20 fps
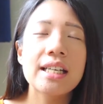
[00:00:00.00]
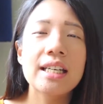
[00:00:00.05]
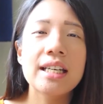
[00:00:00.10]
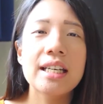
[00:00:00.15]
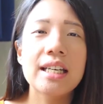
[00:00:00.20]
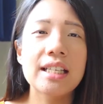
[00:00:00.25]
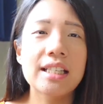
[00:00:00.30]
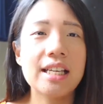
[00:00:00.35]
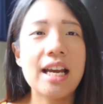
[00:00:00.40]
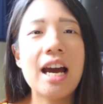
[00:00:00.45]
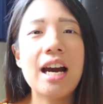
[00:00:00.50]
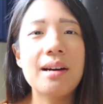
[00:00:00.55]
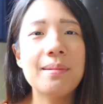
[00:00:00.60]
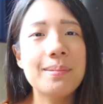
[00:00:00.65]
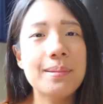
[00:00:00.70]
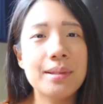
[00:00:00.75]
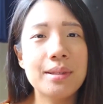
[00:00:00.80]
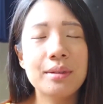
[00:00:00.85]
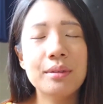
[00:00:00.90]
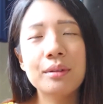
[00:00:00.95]
it's
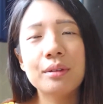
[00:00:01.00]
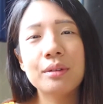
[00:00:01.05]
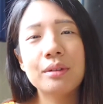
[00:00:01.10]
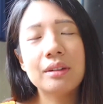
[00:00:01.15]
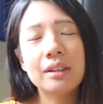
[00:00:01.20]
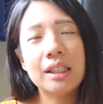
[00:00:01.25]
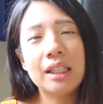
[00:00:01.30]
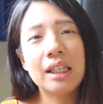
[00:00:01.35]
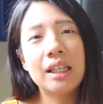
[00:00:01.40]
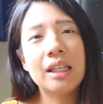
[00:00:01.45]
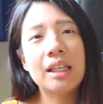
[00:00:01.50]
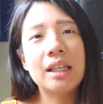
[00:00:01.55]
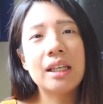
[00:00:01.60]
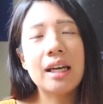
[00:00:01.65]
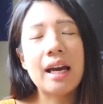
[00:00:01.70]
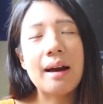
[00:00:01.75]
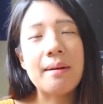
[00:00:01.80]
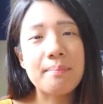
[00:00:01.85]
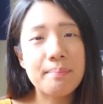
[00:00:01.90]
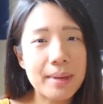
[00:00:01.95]

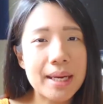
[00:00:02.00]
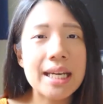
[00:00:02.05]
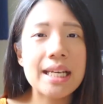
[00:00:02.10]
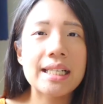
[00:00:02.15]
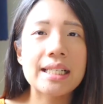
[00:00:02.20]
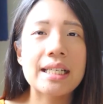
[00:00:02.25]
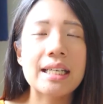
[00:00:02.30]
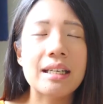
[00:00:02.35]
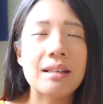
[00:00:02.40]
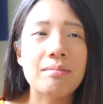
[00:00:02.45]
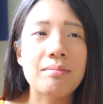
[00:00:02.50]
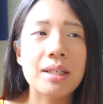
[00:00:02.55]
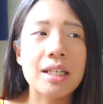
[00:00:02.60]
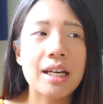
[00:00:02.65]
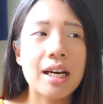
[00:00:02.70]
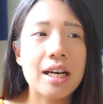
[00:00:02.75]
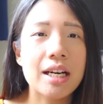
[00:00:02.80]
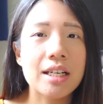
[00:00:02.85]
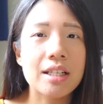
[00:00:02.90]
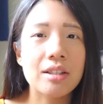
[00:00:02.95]
absolutely amazing
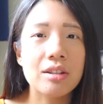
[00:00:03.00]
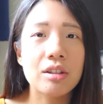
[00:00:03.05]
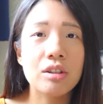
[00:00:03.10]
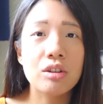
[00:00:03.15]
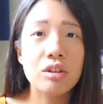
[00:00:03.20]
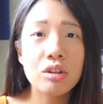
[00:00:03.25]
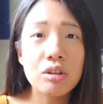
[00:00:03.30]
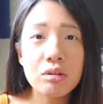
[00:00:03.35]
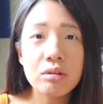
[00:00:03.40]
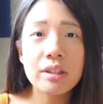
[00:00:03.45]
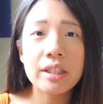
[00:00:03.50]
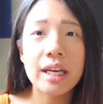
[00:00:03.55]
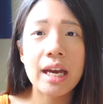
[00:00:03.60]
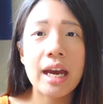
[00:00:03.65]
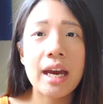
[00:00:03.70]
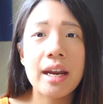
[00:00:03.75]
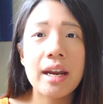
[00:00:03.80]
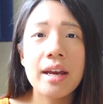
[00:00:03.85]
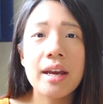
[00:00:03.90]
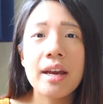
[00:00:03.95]
because you do
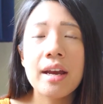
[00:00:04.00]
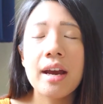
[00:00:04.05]
get